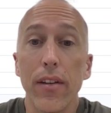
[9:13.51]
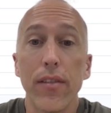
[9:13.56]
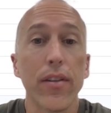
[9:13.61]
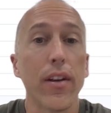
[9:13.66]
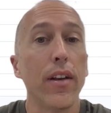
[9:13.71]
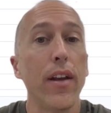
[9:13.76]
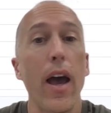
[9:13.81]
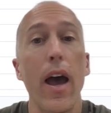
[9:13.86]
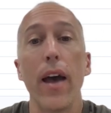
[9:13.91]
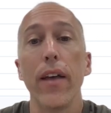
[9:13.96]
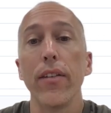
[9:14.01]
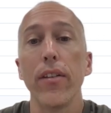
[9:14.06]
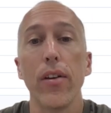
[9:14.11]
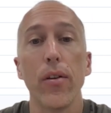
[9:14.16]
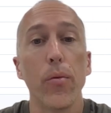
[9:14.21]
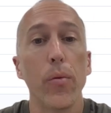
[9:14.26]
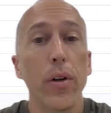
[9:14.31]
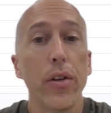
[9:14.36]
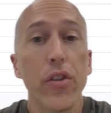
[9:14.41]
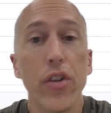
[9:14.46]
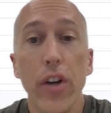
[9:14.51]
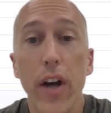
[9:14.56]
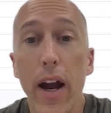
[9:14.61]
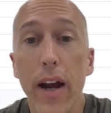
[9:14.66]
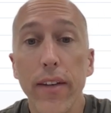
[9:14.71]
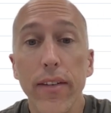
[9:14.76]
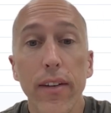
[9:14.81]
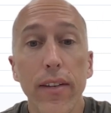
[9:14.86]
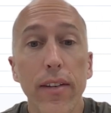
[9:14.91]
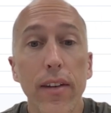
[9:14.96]
it's going to ask you, what's your
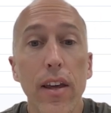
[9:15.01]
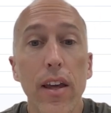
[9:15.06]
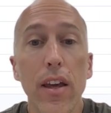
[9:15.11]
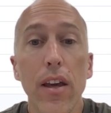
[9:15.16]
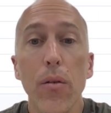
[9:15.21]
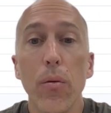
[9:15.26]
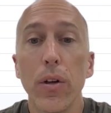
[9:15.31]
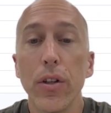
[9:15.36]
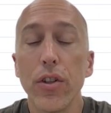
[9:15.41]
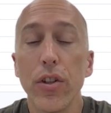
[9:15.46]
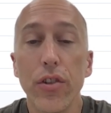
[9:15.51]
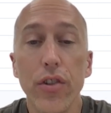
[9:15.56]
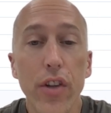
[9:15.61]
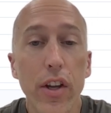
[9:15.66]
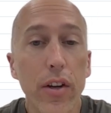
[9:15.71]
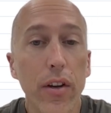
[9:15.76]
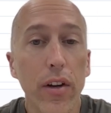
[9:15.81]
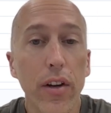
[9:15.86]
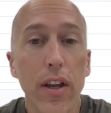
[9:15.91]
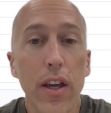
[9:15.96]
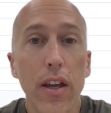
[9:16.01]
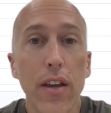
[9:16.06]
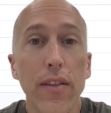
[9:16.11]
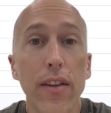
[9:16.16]
access key, what's your secret key?